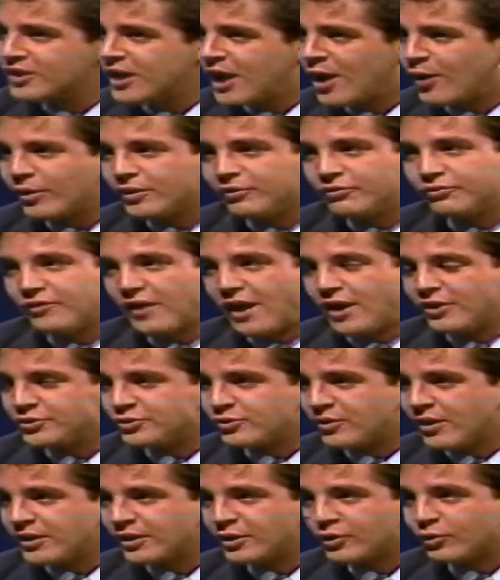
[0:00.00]
Gary
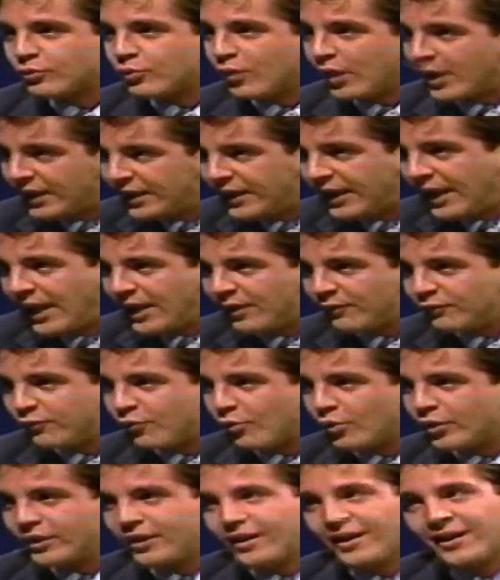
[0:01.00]
Foucher had a great game
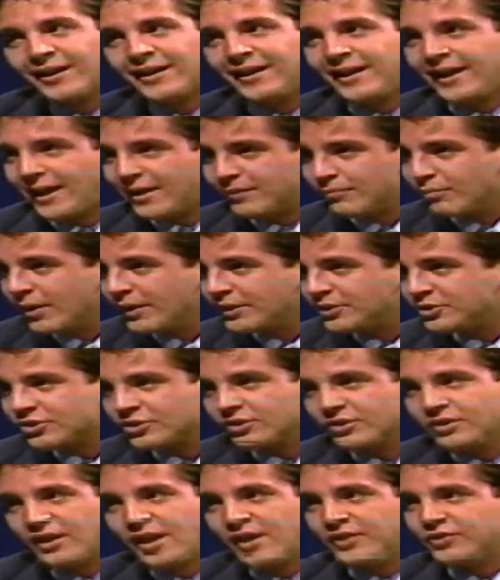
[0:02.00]
for you. Again, Mike
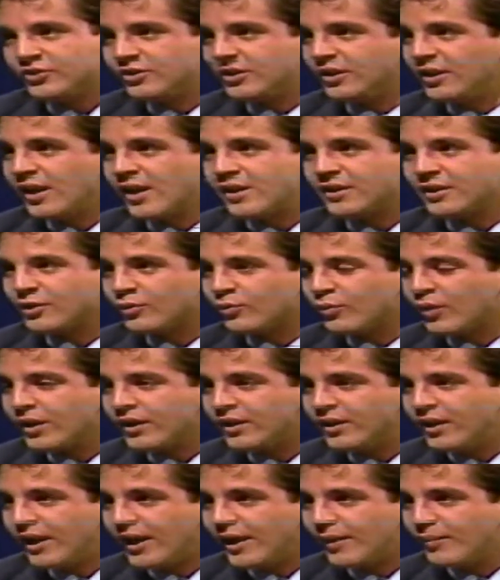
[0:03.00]
Chilinsky had a
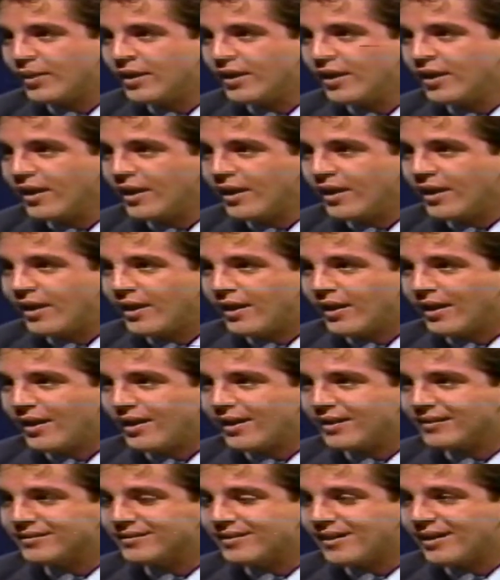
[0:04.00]
great game.
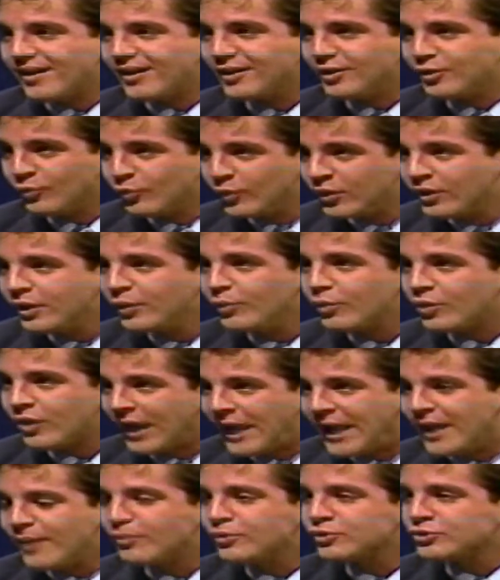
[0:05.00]
And you really were
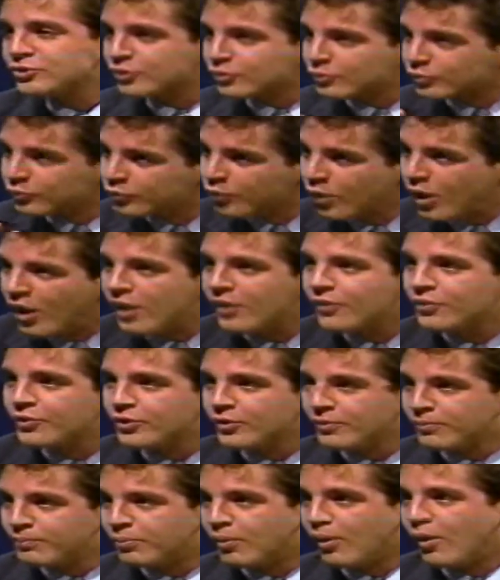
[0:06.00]
able to run
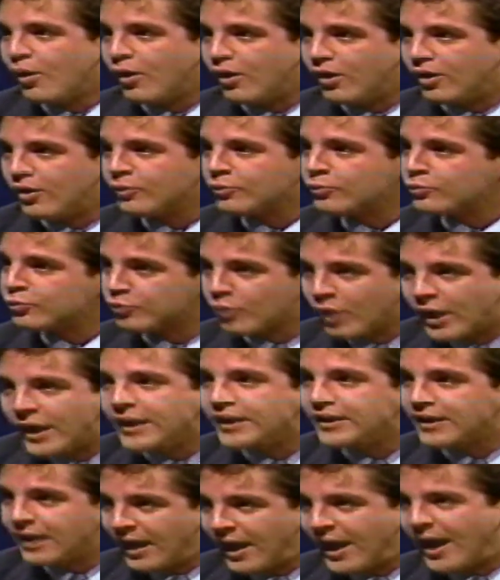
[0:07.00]
the ball
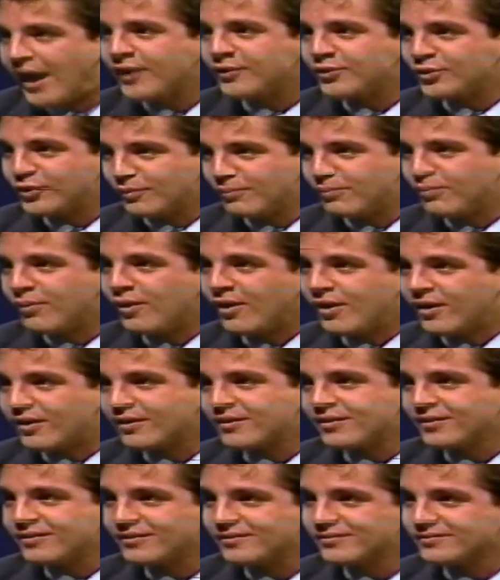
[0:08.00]
right at the
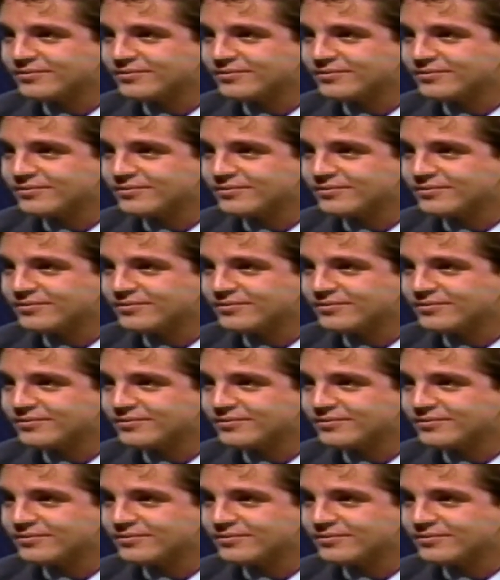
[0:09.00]
park.